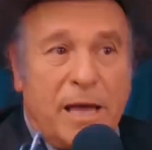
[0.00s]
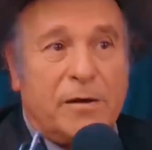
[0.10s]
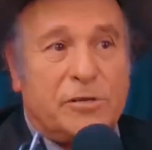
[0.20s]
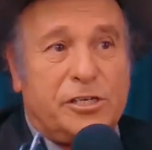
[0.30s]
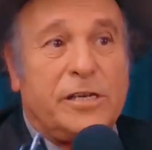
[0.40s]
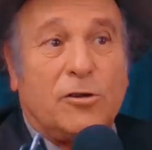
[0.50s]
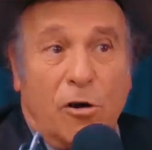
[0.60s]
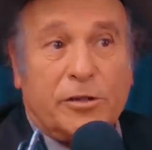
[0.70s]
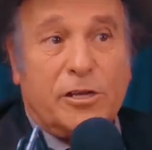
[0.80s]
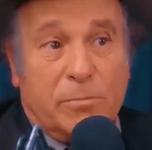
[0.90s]
a better machine
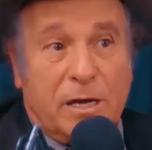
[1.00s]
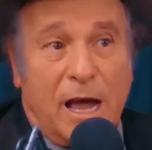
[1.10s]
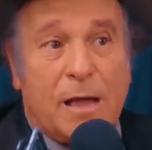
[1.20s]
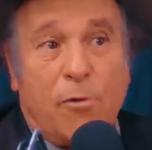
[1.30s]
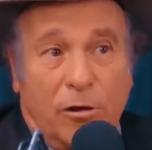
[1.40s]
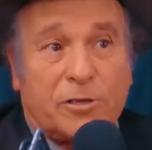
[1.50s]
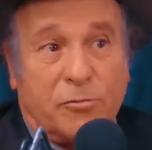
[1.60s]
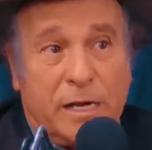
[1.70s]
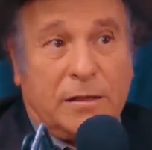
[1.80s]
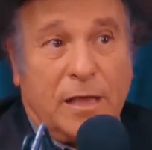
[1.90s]
called the human eyeball to
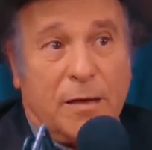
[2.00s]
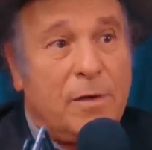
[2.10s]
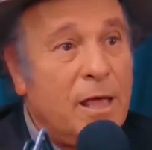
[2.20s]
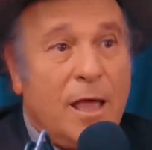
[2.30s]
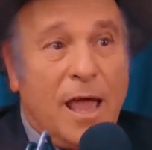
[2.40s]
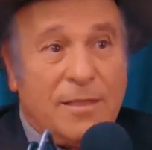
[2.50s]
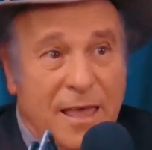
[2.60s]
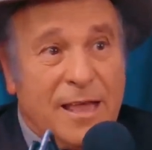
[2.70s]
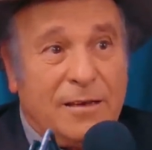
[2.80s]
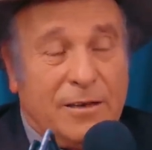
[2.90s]
read them, and
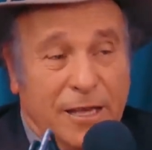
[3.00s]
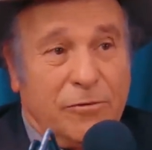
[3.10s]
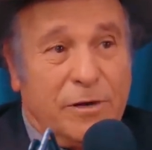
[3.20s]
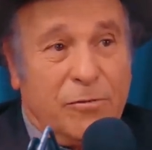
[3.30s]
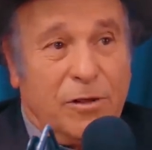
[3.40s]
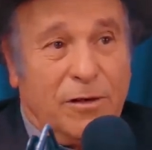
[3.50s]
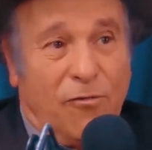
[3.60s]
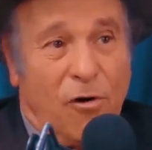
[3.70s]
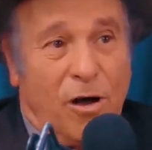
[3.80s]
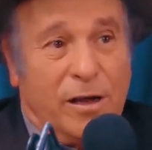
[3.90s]
then Hillary will
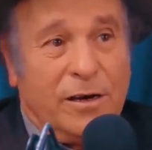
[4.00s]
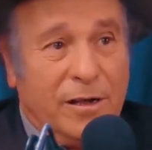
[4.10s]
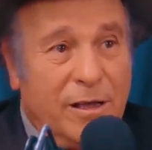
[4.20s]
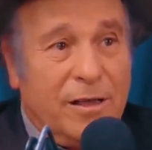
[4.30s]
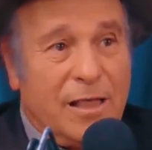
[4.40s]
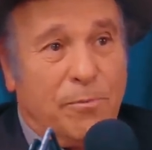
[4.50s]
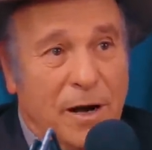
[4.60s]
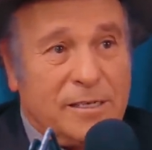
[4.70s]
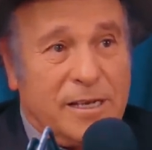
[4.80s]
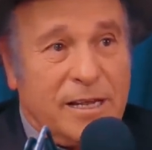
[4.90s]
have won the
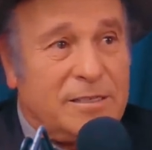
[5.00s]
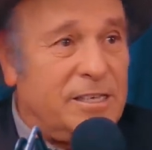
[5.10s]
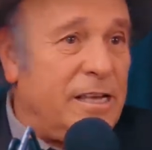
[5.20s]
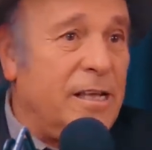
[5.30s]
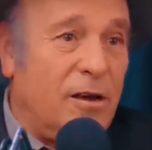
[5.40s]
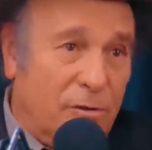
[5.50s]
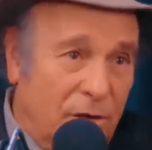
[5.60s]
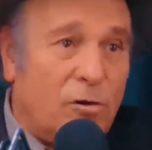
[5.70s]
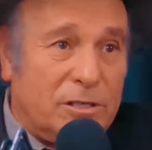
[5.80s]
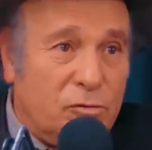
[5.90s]
presidency, or,
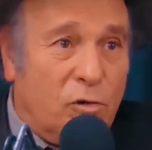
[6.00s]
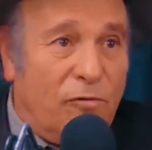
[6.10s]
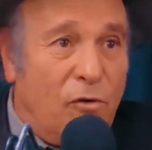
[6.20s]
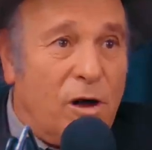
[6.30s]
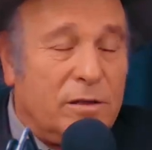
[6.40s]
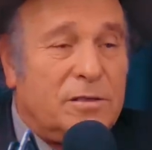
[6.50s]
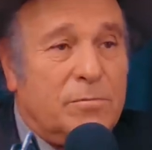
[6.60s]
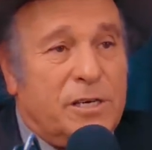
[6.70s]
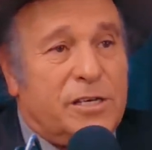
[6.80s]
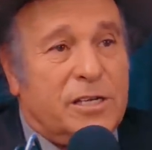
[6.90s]
or would yeah. have won
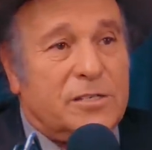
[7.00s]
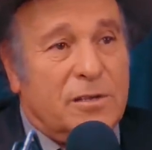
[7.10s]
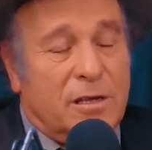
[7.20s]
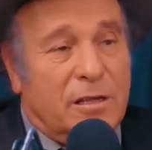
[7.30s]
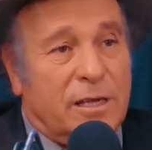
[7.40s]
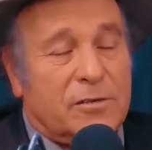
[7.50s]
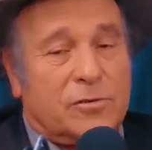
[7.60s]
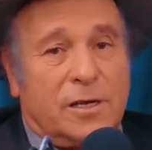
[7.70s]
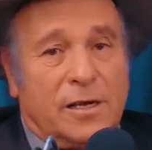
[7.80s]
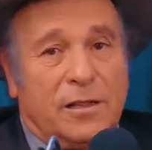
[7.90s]
Michigan's elect,
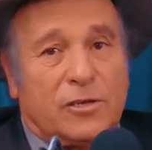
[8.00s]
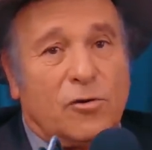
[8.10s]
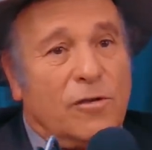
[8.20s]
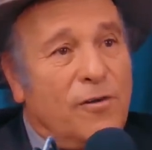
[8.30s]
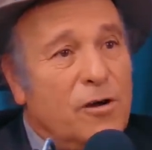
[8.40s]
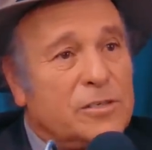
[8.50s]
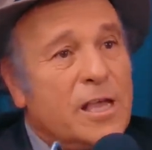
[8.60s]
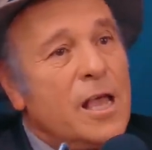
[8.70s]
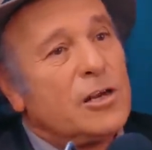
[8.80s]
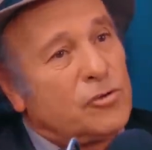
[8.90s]
uh, electoral, electoral votes.
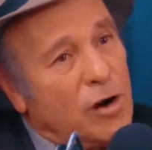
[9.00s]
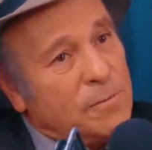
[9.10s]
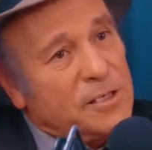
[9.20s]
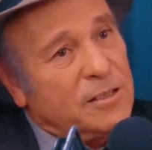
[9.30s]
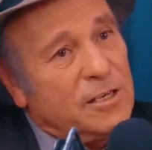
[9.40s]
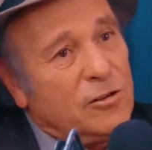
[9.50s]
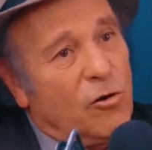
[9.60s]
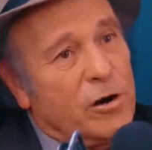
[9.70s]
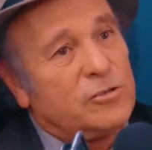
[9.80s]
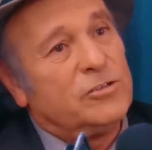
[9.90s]
votes. Trump sent in
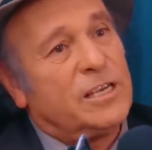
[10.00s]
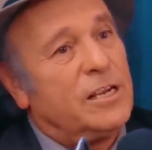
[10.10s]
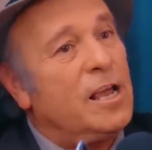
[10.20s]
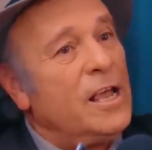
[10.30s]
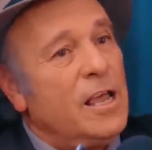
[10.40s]
lawyers who said,